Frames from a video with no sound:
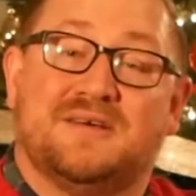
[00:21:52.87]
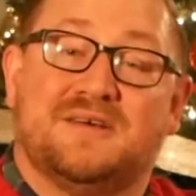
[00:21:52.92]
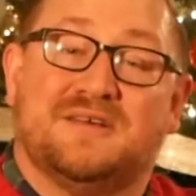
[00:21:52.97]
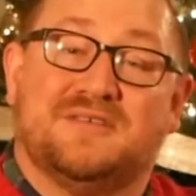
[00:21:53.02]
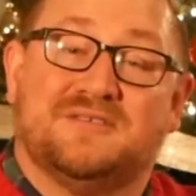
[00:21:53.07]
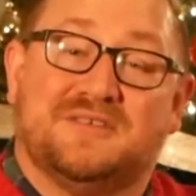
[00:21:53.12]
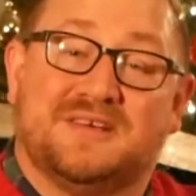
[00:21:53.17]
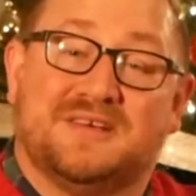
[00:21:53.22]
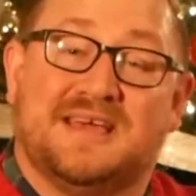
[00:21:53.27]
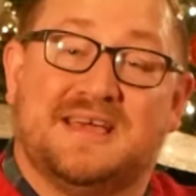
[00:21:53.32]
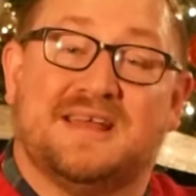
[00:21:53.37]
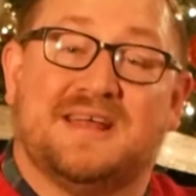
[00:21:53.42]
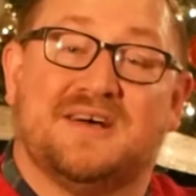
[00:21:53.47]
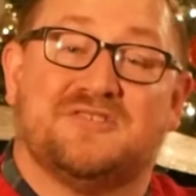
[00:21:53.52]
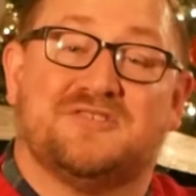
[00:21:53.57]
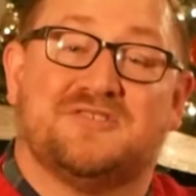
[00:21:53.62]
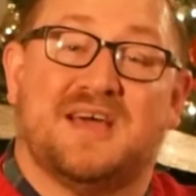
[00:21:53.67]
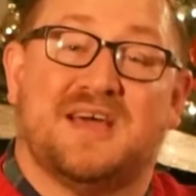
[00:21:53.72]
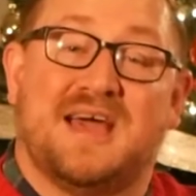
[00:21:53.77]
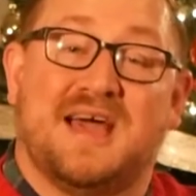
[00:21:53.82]
to get us
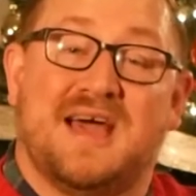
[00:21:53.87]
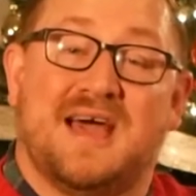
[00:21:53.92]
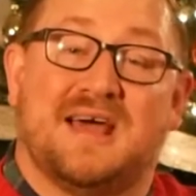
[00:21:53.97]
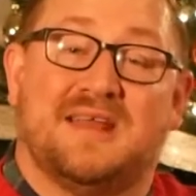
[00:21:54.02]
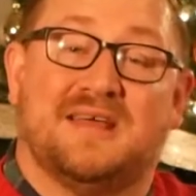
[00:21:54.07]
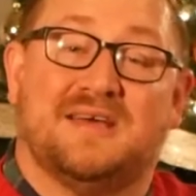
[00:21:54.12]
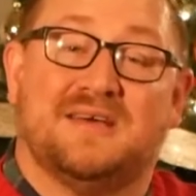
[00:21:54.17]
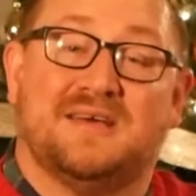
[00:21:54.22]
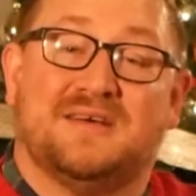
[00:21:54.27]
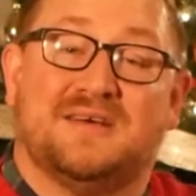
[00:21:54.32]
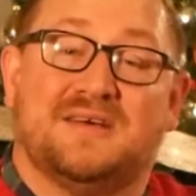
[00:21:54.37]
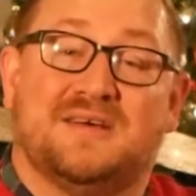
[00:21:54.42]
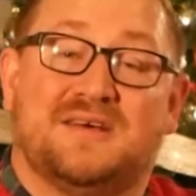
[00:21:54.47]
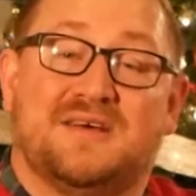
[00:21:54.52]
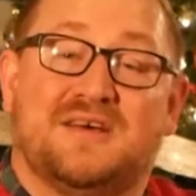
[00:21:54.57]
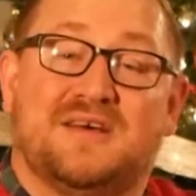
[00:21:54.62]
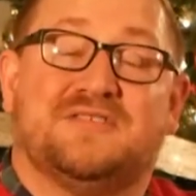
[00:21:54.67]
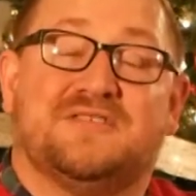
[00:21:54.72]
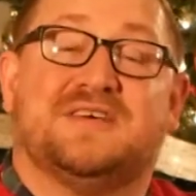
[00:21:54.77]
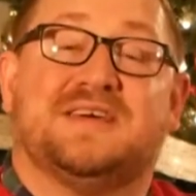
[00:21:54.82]
ahead,
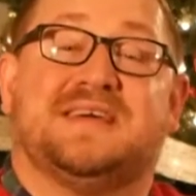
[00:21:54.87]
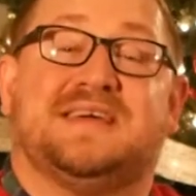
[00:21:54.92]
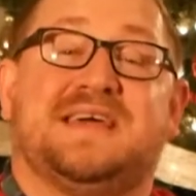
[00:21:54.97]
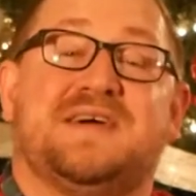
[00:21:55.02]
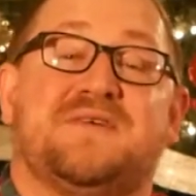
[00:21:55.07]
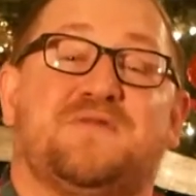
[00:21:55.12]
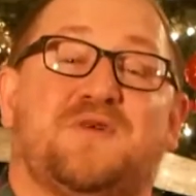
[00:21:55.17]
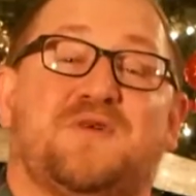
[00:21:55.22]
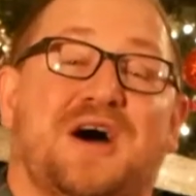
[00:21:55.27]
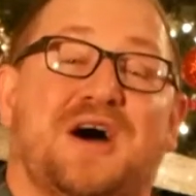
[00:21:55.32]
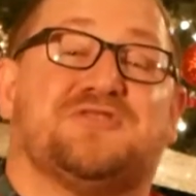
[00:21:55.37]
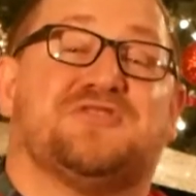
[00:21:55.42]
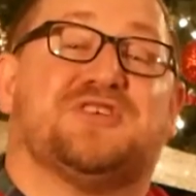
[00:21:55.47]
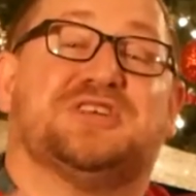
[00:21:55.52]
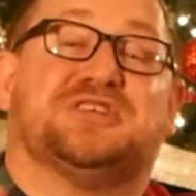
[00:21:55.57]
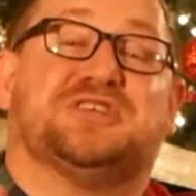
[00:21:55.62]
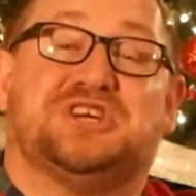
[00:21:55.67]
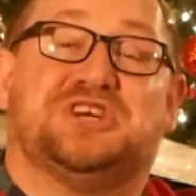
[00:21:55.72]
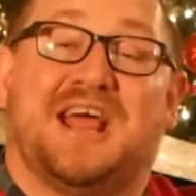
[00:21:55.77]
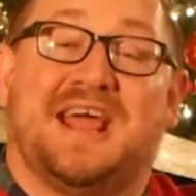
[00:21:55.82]
to give us a
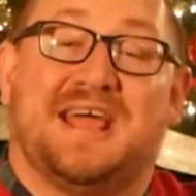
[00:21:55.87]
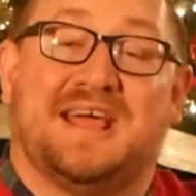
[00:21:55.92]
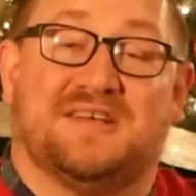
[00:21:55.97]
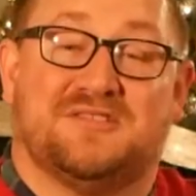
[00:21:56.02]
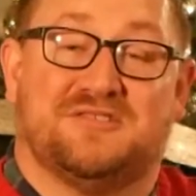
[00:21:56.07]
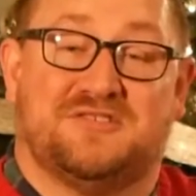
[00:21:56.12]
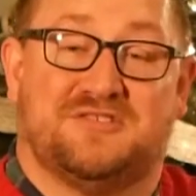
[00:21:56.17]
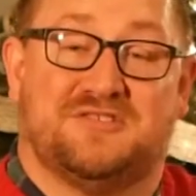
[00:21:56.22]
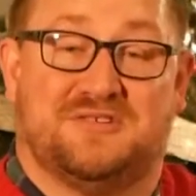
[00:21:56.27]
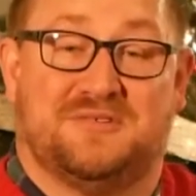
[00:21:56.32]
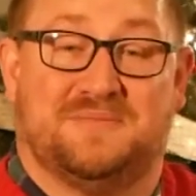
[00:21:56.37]
chance.